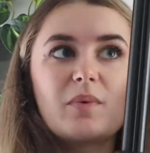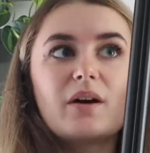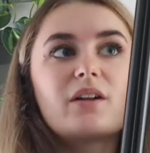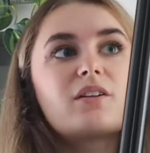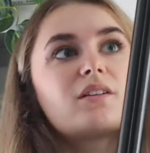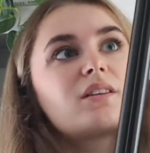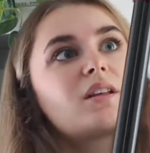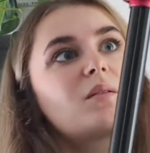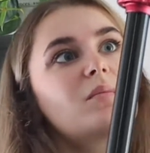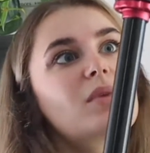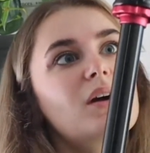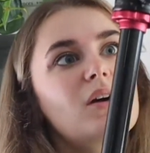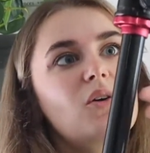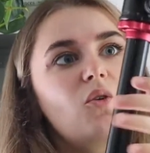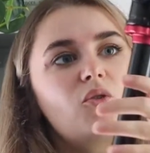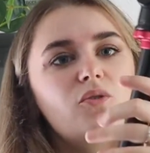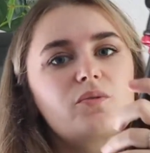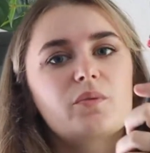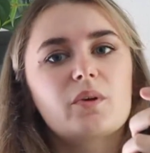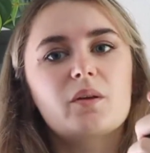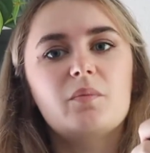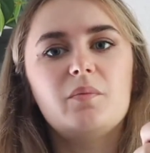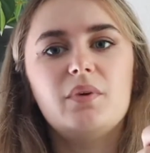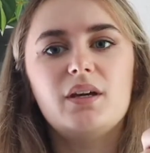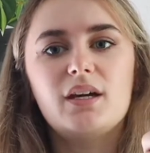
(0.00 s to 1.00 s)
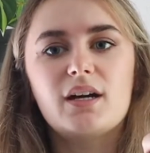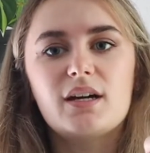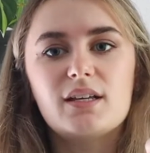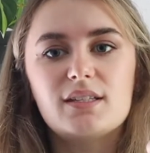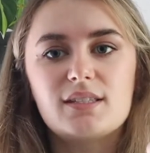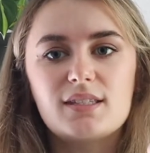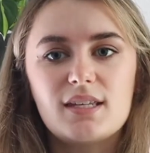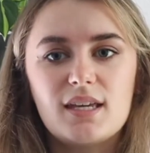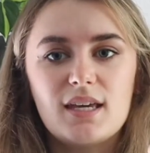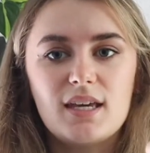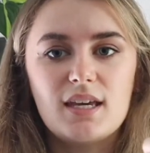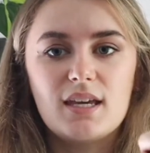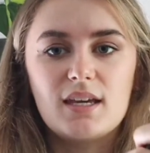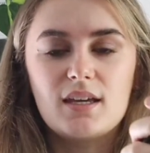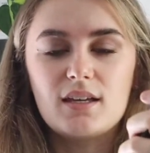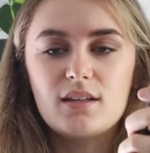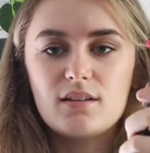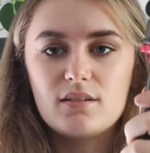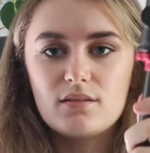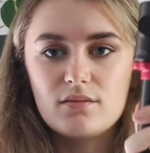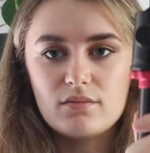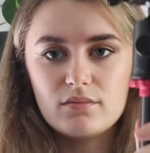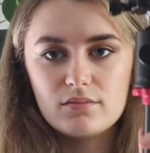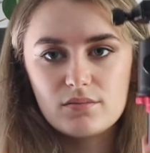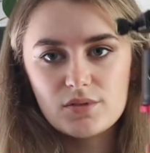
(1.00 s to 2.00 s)
better than my old one because
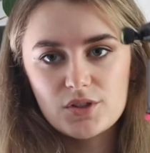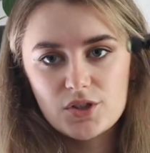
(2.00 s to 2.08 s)
it